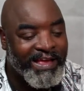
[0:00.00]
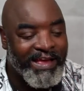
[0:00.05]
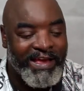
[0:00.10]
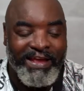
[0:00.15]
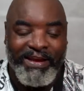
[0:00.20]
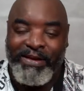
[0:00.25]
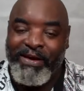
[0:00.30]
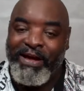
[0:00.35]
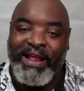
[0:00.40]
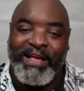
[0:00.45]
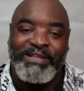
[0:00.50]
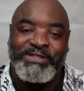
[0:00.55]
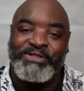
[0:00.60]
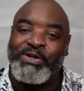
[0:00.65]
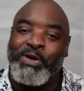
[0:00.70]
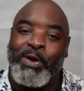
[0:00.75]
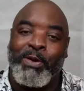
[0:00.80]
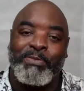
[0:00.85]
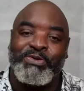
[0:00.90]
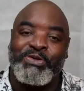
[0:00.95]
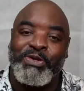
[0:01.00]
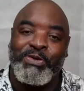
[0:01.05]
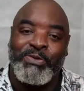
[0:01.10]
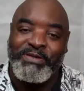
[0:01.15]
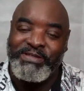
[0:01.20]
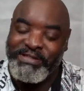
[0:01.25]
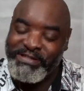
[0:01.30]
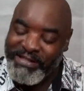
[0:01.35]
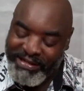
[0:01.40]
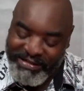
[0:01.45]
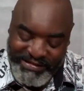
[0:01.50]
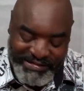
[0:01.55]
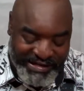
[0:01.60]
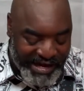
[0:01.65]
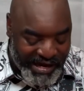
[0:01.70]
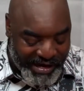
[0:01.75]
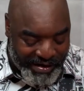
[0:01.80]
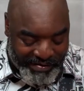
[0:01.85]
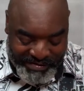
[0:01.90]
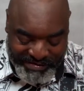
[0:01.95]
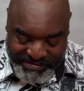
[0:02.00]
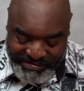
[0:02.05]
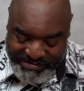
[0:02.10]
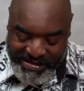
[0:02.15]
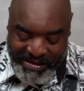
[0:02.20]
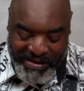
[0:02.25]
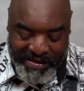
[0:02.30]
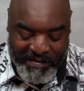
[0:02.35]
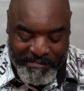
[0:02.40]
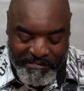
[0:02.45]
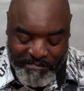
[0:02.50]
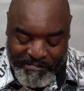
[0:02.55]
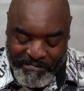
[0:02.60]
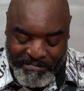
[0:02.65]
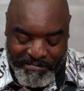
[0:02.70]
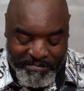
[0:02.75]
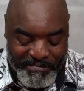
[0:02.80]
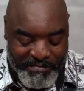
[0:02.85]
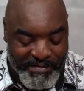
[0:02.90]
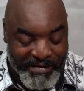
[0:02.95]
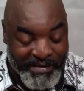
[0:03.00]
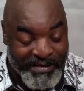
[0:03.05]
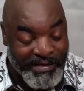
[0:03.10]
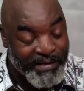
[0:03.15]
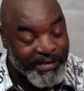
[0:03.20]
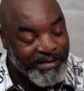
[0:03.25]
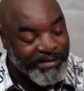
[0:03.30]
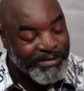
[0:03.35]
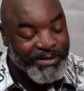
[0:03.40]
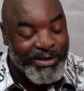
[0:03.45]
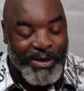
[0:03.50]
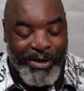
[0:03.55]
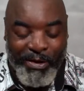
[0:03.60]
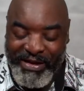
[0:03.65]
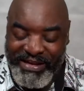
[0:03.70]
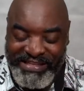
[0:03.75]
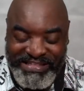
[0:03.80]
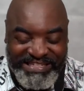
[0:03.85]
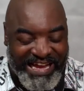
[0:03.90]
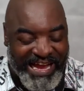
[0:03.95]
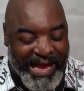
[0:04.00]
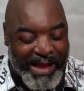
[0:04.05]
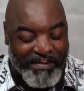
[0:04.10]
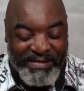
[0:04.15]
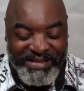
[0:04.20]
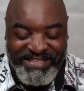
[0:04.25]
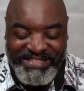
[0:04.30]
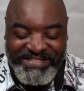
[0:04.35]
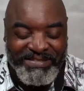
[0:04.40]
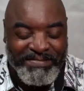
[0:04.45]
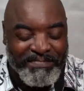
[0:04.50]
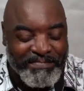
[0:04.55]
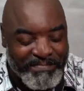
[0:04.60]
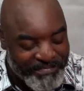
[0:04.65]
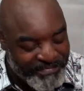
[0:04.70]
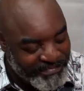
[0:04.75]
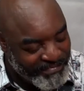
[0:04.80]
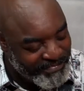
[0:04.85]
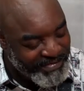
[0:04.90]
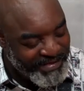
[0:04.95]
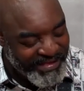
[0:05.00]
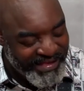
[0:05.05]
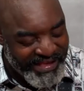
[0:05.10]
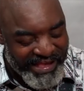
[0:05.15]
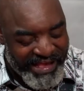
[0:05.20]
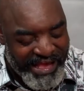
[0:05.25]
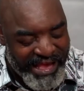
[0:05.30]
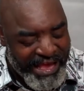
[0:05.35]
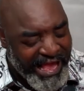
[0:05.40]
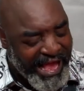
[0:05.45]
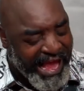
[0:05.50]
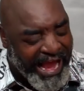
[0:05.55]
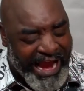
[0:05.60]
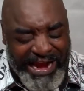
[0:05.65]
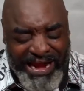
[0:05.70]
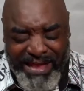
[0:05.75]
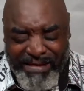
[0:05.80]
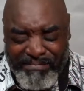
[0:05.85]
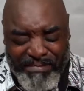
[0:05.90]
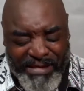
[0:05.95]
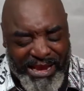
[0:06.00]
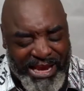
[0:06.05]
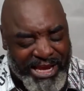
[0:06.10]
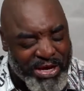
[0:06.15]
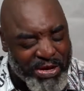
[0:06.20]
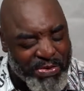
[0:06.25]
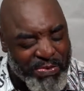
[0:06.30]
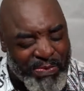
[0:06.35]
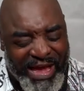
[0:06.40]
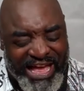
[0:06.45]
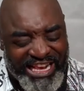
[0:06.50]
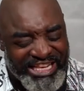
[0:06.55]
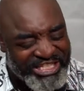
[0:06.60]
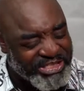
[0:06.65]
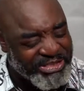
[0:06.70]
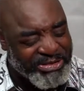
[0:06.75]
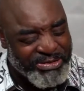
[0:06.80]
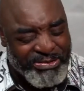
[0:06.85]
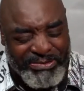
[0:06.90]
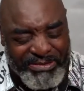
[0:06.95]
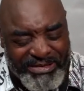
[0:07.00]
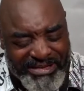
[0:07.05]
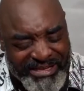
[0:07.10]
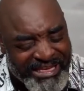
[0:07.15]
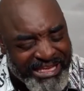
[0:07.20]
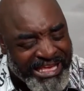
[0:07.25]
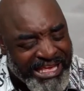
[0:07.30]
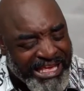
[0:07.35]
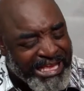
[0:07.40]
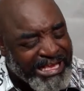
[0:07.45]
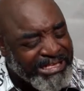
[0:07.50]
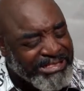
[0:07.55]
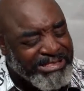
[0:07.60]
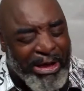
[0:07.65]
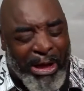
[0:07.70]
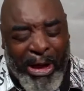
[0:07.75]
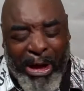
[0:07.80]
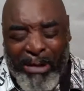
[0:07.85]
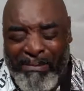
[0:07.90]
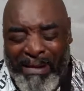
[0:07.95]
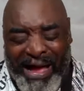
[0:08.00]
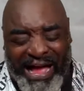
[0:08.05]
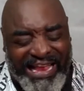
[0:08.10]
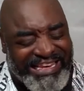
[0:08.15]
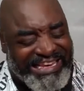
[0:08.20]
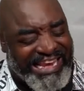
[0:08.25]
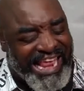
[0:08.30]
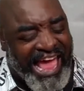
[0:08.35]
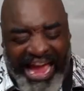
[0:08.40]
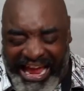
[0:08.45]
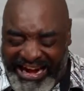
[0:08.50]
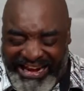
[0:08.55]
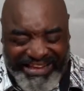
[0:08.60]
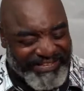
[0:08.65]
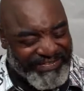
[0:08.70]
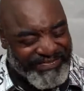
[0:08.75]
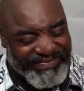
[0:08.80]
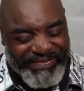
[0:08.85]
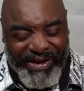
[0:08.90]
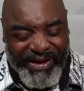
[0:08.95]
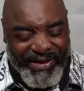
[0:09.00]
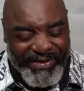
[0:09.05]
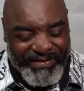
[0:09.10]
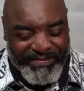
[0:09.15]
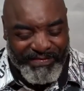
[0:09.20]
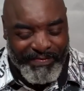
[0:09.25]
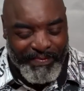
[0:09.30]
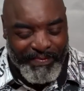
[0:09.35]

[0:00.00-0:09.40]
And all I saw him do was look down and say, "Sorry, Thomas. I didn't mean to wet you. It's all my daddy's fault."